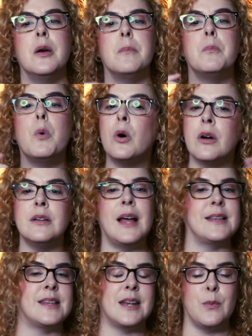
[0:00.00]
more or
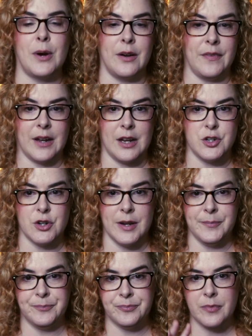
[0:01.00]
less anywhere in the
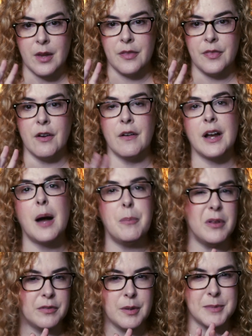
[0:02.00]
country. There are a
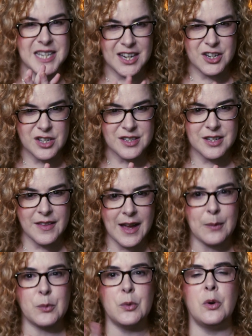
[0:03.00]
couple of limitations to
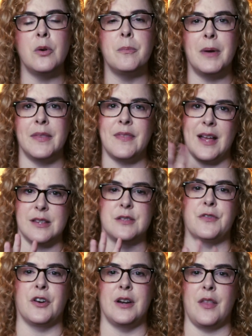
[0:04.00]
that rule, but that's
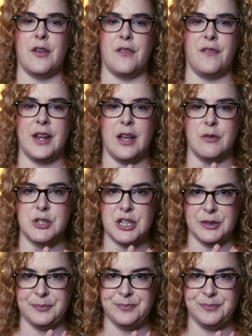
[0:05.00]
for another video too.